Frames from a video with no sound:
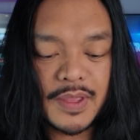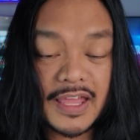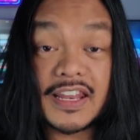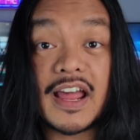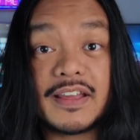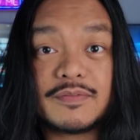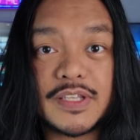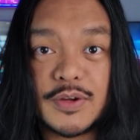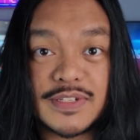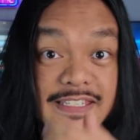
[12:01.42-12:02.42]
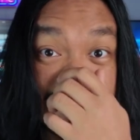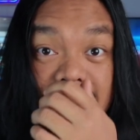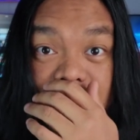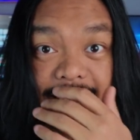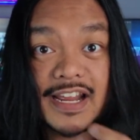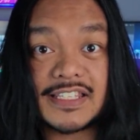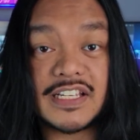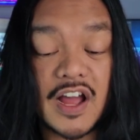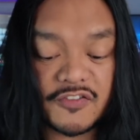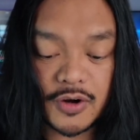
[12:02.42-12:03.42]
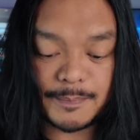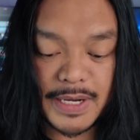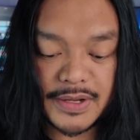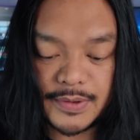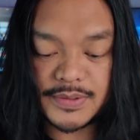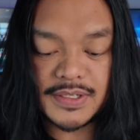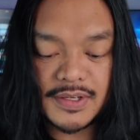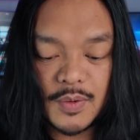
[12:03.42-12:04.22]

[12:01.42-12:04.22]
and then I, sneeze and I have to cover up my nose,